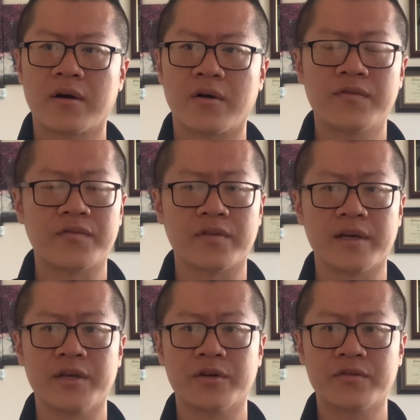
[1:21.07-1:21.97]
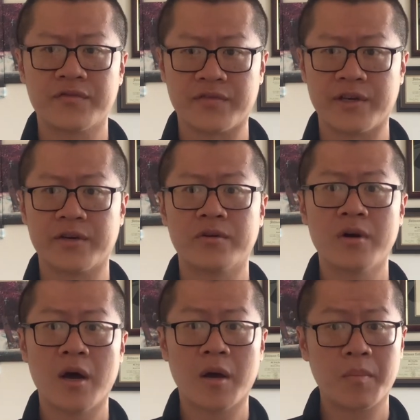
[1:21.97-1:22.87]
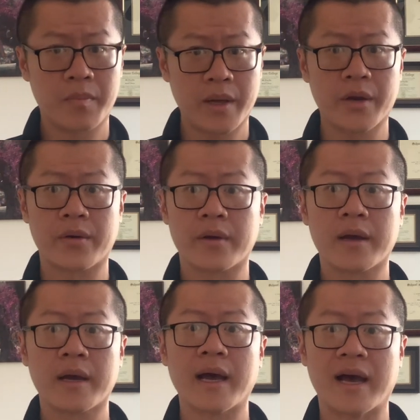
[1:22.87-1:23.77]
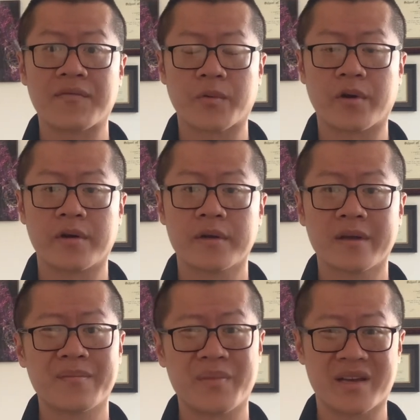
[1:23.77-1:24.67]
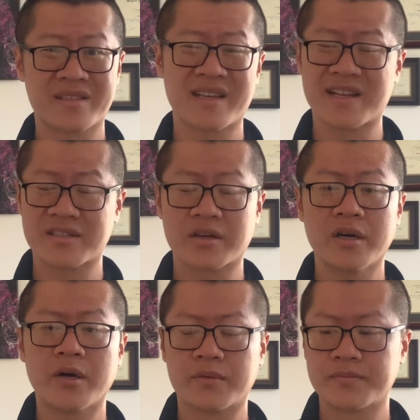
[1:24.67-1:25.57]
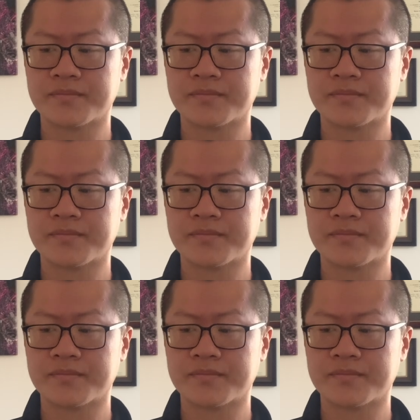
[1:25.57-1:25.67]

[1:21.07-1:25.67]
hopefully you'll feel better afterward, because that's the goal.